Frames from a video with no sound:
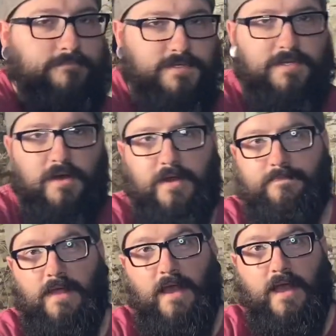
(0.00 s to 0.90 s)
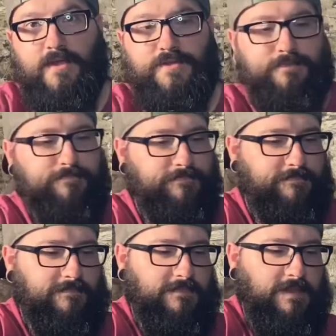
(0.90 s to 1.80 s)
Sorry, I had to.
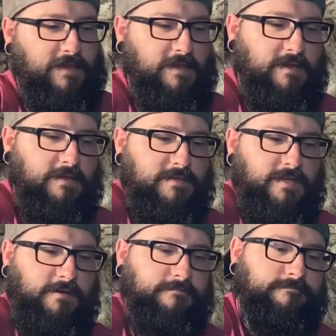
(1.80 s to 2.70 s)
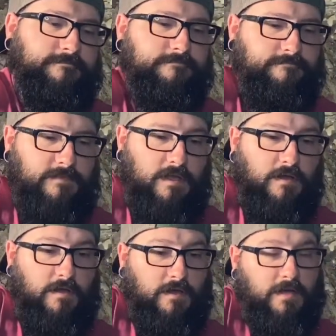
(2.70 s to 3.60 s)
So,
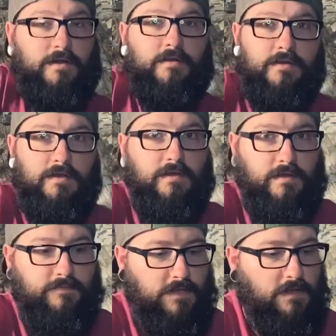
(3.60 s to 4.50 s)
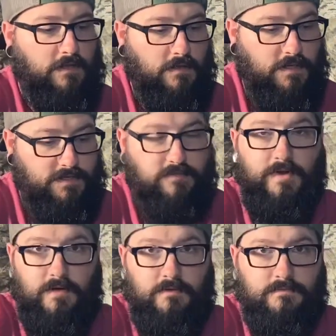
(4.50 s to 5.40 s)
here is the
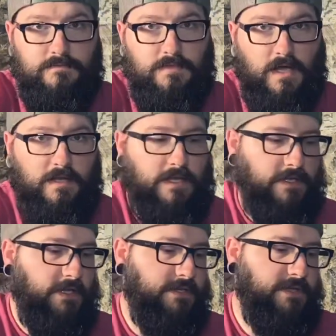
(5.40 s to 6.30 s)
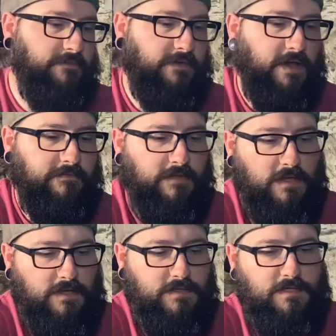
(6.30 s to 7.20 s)
real Glock 19 Gen 5.
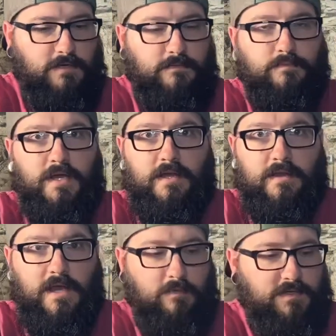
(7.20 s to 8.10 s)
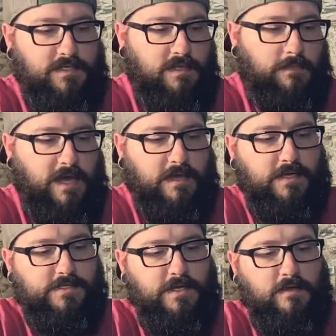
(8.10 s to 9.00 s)
So, breaking down what's in the
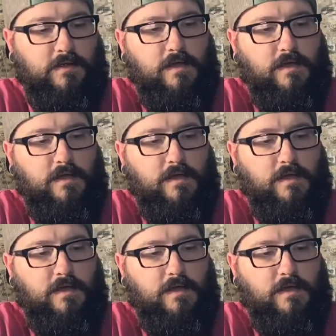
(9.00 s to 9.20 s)
package here.